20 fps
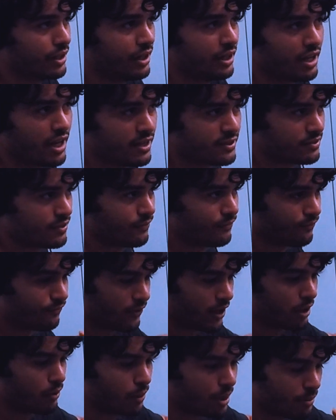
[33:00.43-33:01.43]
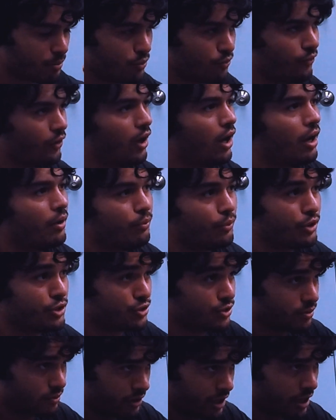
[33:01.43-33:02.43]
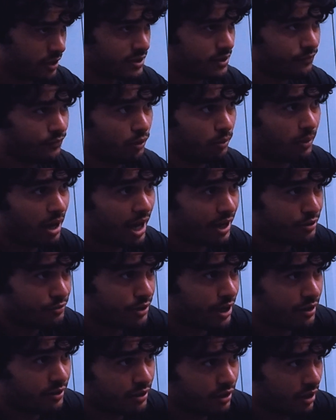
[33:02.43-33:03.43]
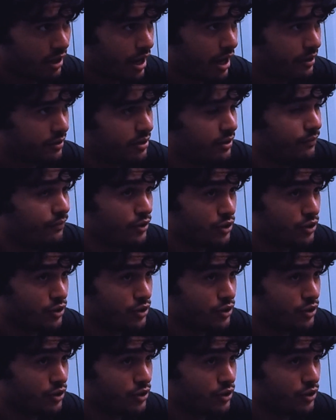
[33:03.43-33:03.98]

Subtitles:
and he has to find a way to move on, which that's a film I directed and acted in,